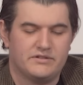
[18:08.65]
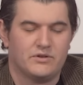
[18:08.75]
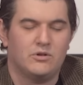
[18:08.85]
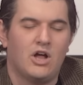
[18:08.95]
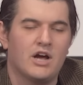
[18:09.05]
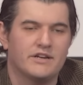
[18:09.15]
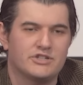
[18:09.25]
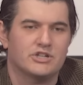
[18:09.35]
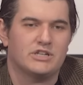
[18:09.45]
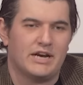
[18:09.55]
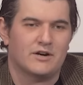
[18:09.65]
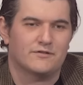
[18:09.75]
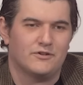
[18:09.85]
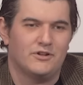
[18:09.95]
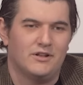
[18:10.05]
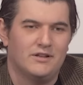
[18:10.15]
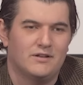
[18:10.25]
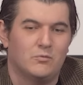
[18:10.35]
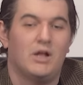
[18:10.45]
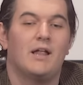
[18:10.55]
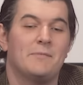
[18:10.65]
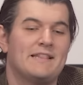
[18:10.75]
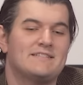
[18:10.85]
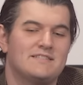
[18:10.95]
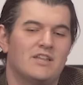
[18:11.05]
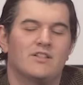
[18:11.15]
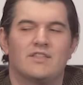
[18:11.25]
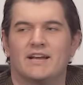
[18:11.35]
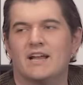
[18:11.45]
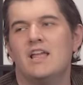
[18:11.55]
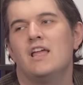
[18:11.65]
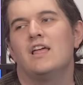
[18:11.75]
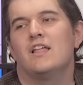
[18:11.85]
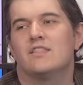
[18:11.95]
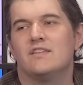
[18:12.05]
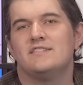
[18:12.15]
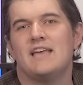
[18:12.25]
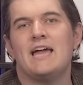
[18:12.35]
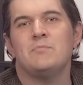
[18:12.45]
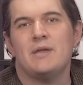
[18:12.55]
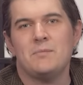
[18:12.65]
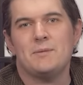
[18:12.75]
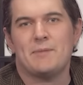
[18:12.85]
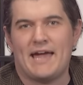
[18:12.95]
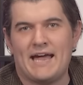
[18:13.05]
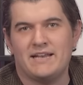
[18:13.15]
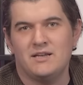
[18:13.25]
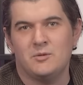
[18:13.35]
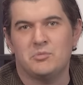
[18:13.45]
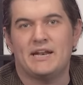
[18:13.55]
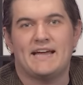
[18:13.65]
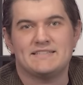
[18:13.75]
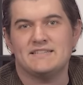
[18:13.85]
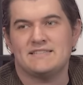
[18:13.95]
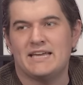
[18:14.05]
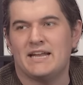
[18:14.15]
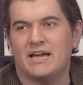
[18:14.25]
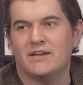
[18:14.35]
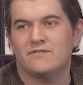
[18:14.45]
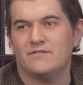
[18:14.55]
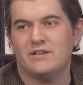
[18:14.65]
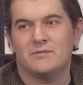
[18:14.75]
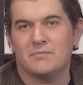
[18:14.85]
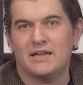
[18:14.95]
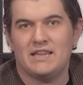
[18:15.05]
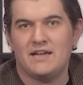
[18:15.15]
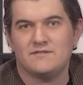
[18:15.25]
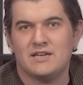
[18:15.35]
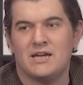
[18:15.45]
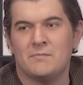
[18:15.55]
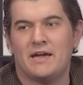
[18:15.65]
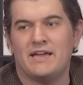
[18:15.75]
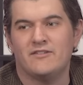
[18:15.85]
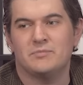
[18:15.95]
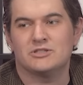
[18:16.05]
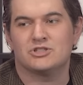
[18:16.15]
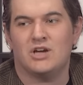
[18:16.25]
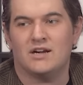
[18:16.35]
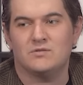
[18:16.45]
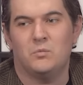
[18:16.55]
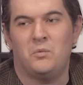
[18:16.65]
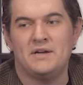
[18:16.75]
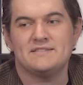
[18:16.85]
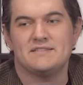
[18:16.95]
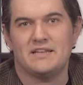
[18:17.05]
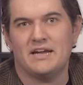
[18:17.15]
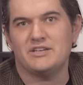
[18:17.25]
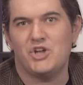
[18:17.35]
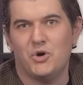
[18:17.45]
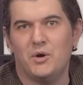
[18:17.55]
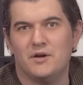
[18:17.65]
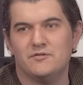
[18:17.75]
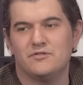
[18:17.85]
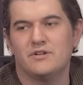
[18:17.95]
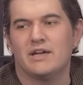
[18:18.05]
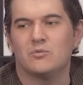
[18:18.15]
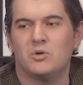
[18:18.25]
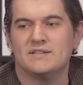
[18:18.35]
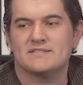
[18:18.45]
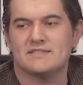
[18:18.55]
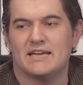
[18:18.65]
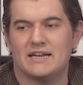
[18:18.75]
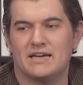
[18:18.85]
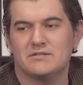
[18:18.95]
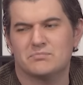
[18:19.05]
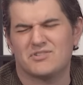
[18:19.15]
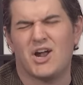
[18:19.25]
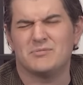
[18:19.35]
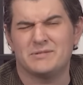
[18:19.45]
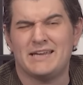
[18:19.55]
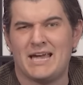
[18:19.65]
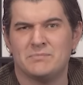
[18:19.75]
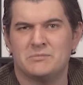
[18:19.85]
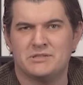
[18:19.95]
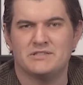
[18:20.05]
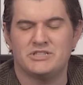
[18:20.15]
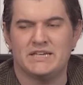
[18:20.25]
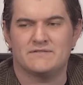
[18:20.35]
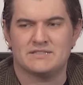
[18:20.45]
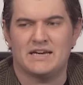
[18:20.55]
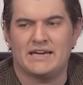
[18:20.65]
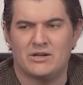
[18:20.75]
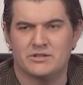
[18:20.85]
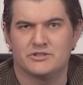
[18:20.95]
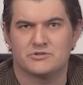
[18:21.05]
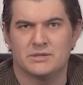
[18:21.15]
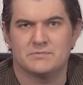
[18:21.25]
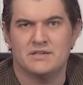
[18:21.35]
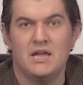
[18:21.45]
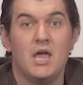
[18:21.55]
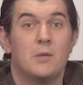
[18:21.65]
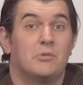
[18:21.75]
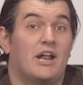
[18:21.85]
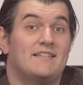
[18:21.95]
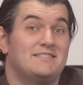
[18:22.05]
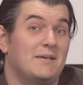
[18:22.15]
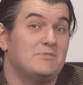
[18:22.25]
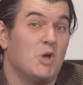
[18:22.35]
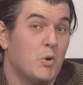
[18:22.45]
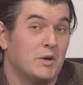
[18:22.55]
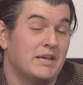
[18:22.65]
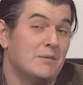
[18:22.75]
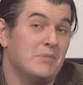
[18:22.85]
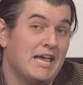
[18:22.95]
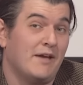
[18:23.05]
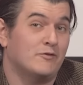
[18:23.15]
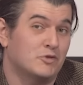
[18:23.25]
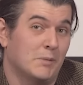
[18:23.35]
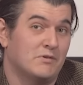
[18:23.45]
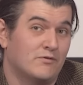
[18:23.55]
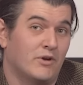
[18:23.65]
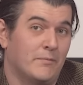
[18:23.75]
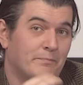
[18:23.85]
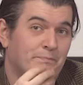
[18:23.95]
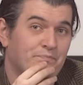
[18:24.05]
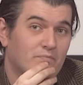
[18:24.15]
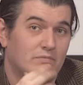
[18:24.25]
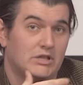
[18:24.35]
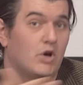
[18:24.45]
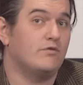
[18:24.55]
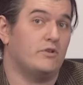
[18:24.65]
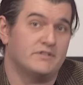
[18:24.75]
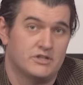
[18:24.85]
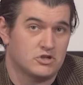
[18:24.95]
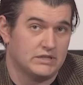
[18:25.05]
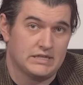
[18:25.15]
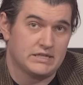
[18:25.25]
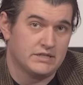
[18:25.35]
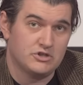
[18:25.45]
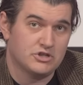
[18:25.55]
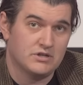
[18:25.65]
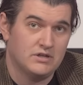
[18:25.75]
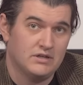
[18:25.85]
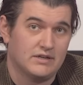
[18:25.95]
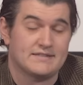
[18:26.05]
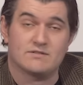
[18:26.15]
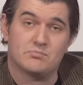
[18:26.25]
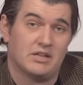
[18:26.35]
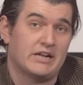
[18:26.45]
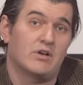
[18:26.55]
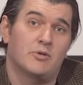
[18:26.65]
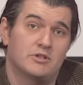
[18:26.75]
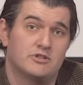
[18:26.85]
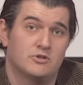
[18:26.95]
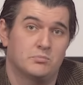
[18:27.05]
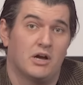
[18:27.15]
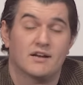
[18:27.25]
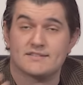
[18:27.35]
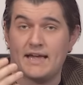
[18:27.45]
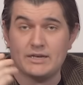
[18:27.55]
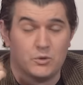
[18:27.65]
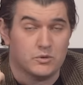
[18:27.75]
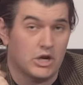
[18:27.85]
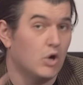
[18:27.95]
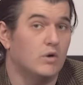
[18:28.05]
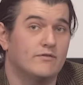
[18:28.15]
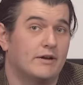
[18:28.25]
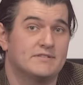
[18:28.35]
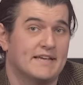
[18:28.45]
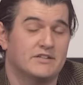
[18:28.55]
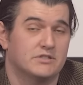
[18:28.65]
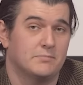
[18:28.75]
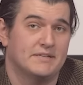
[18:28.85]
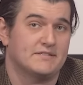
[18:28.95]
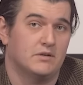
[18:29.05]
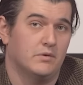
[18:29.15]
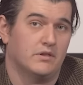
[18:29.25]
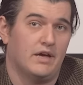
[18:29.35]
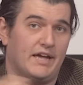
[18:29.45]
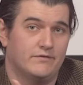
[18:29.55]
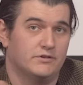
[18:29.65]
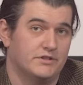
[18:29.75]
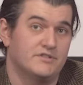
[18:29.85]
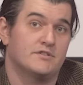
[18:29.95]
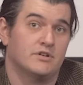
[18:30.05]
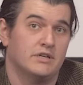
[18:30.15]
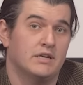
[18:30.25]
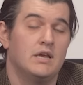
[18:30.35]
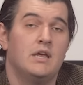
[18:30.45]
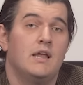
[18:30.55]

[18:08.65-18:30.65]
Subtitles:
long as you're careful. Well, I mean, that's the other thing. The design may be bad, but as I said, in my lifetime, I have been shocked once that I know of, and once that probably happened, but the GFCI outlet tripped. But at the same token, it may have tripped from low voltage leakage, because I was playing around with the jukebox. I don't know if I was actually messing with a high voltage circuit.